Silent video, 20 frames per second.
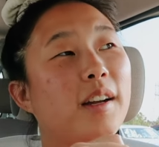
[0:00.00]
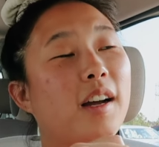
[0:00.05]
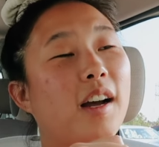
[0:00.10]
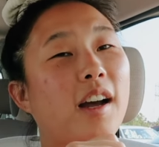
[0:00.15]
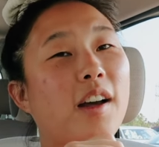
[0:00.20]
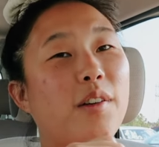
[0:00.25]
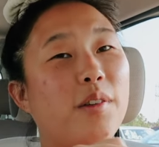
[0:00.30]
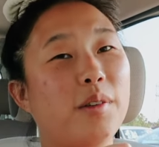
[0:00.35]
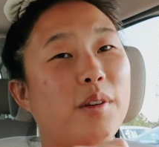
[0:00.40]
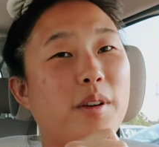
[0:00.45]

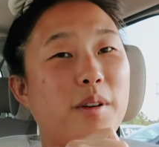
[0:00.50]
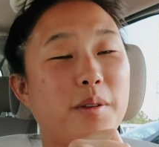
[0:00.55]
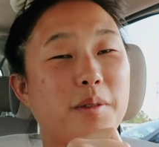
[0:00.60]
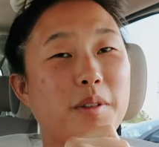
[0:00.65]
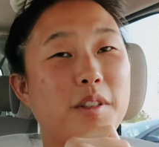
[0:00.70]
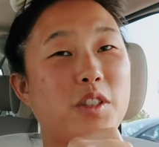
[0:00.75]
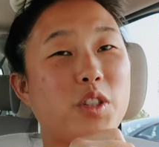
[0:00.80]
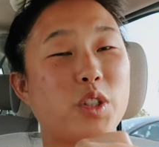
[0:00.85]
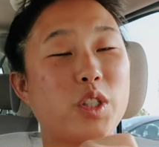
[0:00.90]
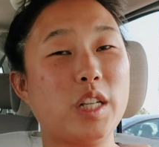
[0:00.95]
I don't know,
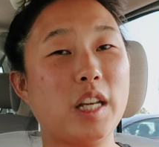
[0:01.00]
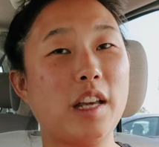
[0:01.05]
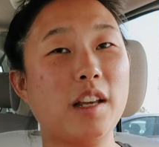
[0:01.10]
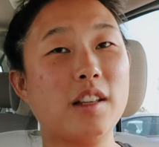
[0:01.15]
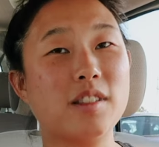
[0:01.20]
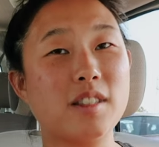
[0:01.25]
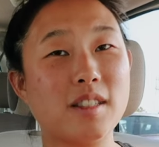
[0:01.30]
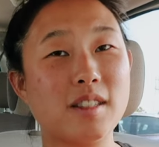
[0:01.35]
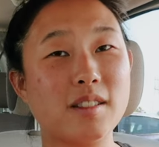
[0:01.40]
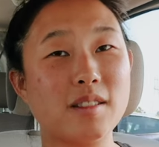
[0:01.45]
it just
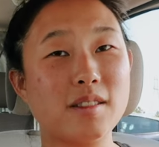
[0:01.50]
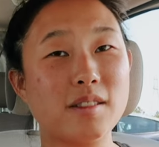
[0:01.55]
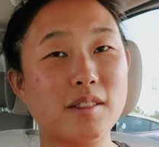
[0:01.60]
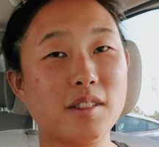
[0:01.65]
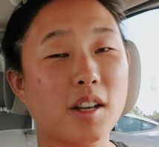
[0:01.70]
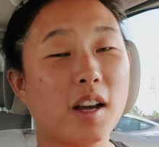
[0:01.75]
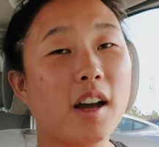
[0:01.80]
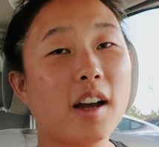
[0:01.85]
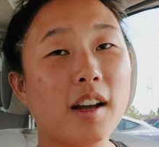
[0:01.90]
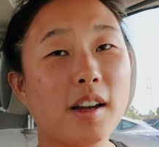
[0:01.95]
takes
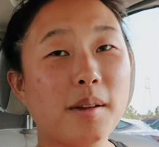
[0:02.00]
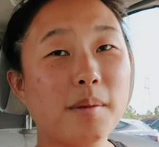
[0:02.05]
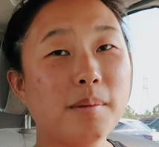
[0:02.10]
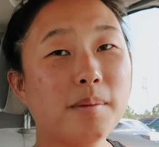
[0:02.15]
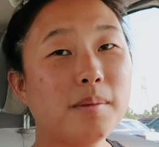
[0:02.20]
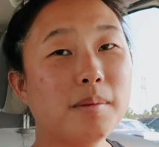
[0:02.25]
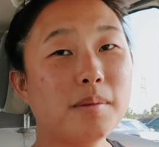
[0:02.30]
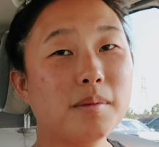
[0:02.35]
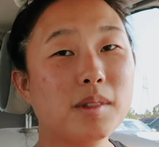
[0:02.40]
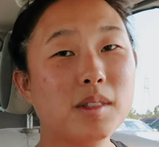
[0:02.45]

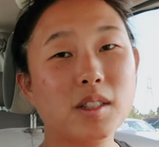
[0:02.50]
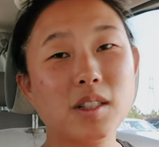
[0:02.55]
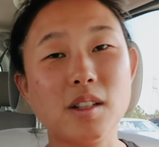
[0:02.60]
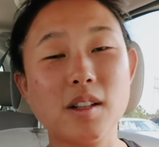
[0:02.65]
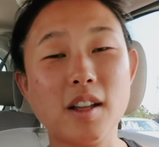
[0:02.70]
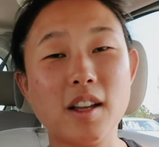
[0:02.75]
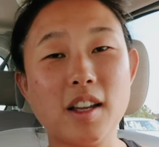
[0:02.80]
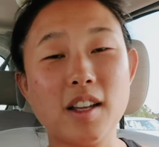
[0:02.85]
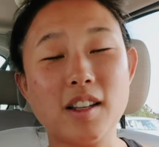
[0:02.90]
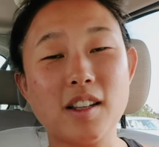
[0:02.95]
time to
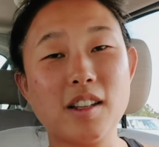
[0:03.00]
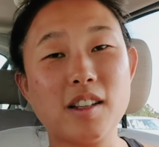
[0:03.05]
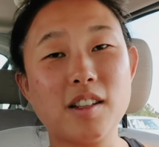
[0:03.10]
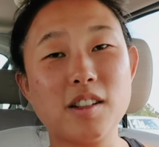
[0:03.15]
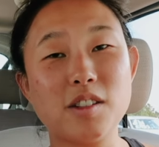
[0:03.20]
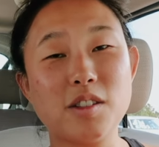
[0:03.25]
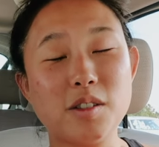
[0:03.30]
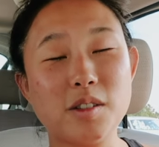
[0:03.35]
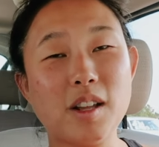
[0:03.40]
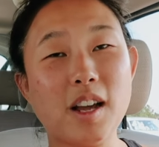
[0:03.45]

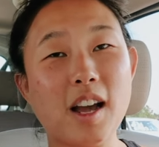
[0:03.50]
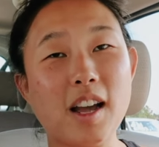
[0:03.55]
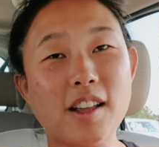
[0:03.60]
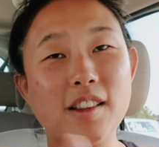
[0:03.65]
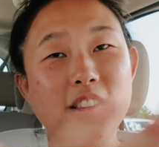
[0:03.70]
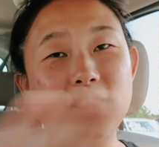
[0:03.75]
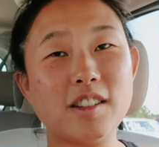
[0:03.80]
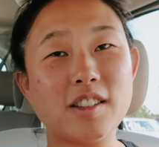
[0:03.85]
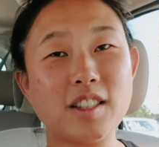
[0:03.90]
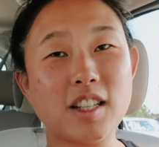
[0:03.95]
like do that
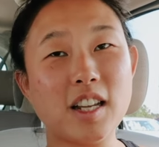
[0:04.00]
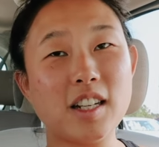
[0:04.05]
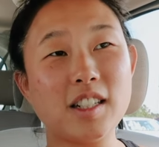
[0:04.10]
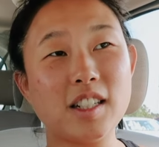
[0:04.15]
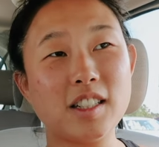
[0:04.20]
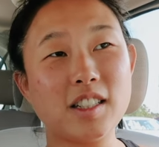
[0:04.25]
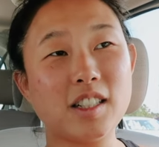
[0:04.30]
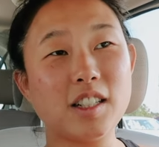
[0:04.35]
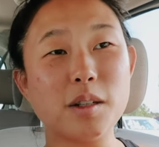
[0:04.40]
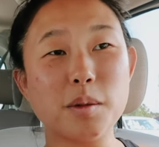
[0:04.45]
and then send
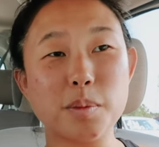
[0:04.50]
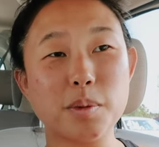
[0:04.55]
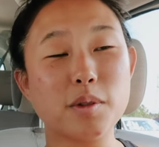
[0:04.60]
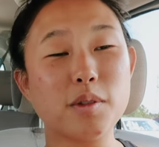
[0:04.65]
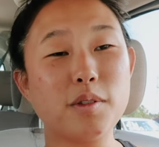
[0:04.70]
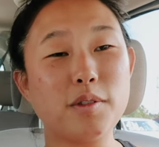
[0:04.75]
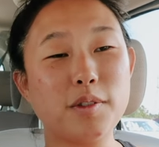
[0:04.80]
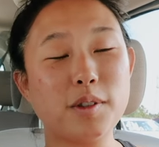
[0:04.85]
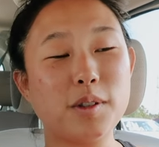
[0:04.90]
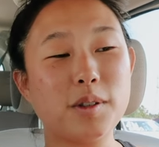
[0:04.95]
it to get
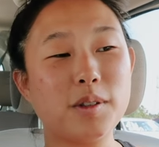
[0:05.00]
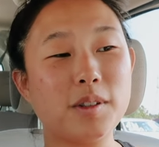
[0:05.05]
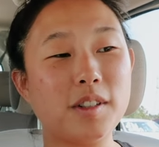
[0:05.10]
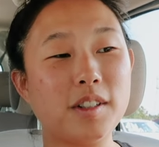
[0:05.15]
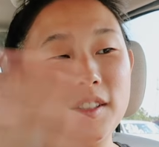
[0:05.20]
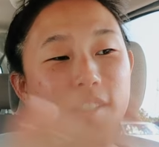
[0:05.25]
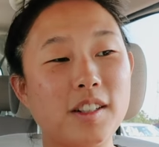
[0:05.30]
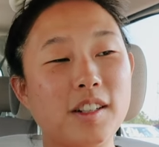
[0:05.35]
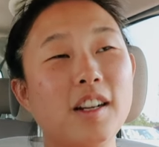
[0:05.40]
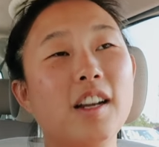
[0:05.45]
approval
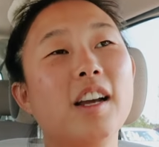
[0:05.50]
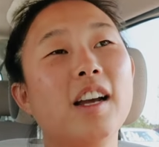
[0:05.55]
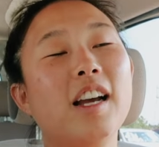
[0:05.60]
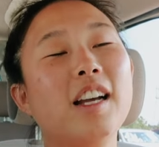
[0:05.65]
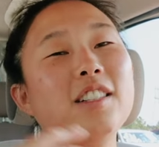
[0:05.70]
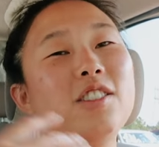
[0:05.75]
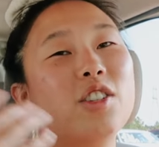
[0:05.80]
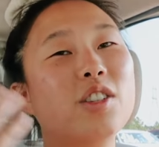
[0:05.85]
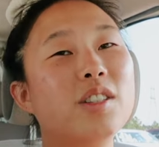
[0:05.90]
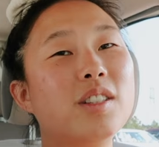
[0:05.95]
and then
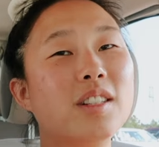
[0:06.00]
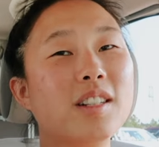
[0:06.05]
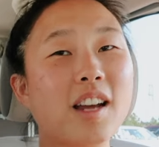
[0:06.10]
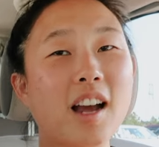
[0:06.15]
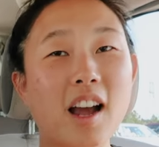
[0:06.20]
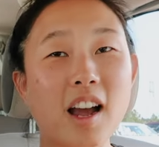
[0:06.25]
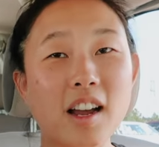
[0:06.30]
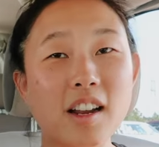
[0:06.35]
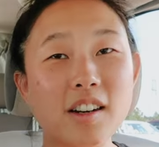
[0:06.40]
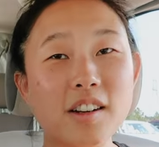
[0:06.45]
it's just
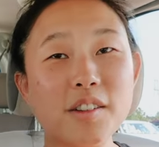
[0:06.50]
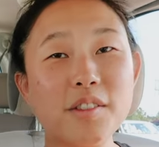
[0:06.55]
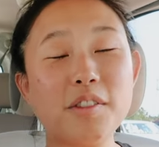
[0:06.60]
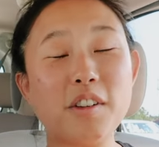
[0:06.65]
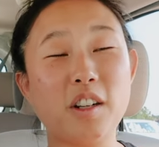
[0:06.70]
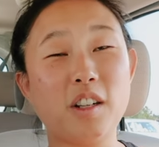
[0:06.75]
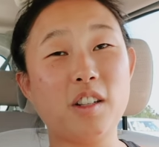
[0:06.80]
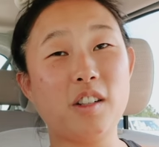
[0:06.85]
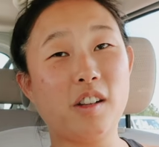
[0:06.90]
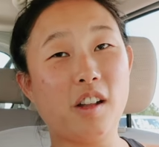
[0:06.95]
kind of
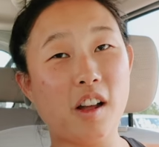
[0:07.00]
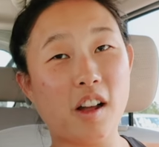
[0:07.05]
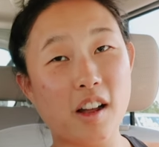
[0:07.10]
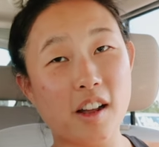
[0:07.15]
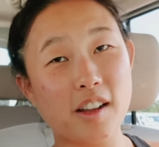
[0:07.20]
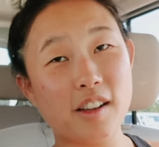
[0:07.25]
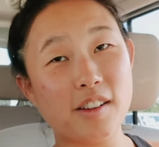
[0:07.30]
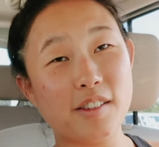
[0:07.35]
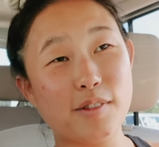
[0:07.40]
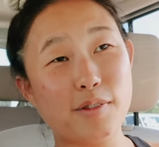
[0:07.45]
a
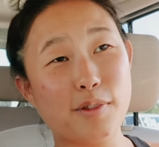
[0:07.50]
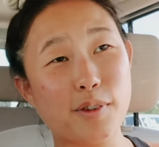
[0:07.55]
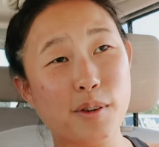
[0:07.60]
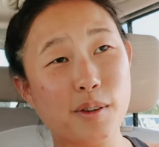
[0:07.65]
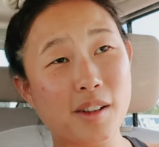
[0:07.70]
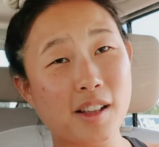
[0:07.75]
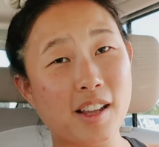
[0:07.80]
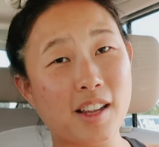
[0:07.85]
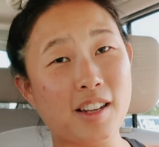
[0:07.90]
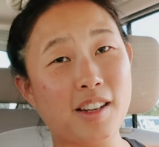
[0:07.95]
lot for
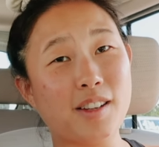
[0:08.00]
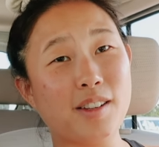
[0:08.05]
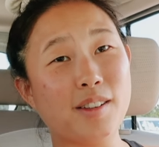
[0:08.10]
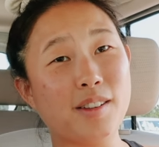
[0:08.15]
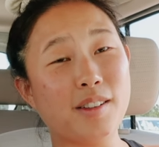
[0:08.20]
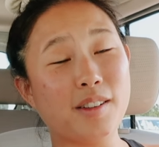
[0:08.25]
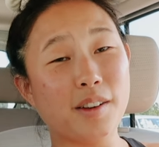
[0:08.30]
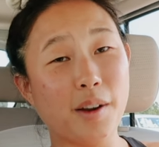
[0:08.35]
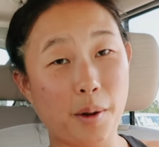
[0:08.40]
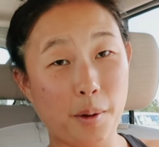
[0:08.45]

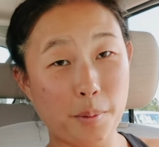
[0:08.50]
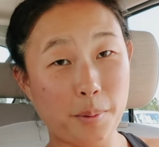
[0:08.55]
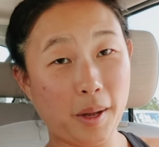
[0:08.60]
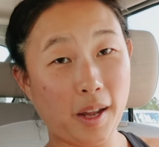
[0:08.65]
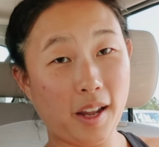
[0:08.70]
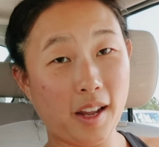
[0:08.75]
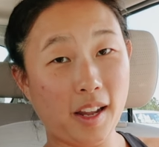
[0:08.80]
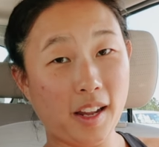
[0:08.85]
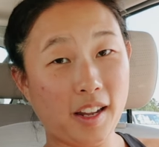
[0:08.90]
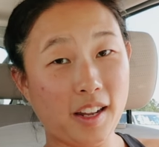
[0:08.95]
like no
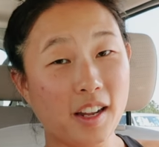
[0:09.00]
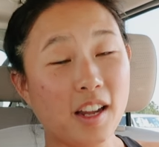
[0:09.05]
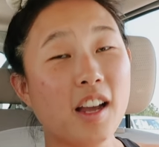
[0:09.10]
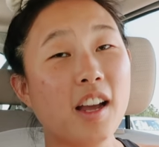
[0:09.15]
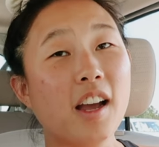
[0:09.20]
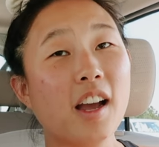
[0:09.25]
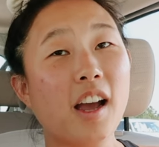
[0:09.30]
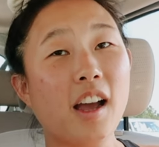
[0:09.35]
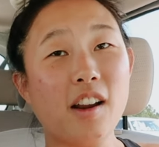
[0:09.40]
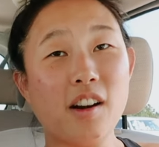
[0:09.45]
pay
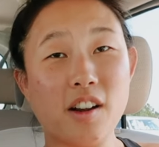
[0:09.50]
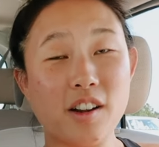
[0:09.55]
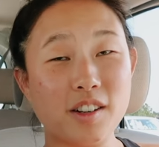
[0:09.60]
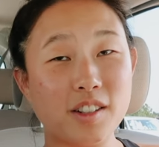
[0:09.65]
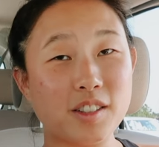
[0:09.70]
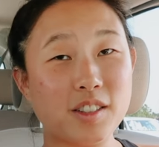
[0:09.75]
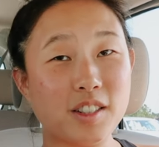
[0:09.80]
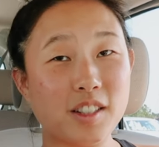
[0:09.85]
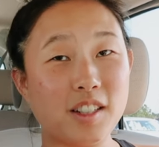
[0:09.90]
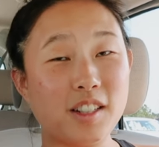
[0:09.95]
and
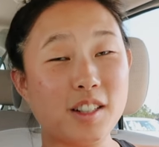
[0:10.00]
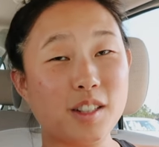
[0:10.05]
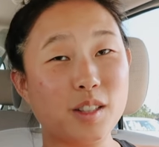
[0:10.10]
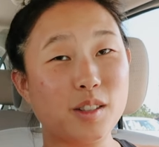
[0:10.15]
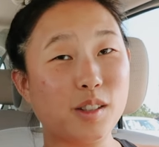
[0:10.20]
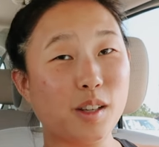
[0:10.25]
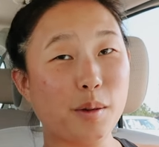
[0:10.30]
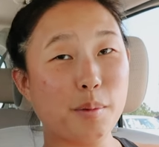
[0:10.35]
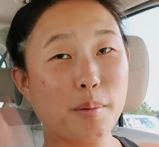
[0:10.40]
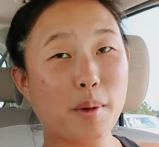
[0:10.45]
honestly this
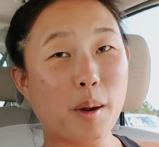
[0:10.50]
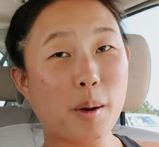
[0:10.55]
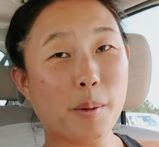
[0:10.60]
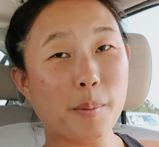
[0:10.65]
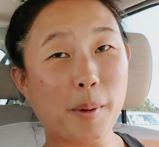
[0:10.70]
is like my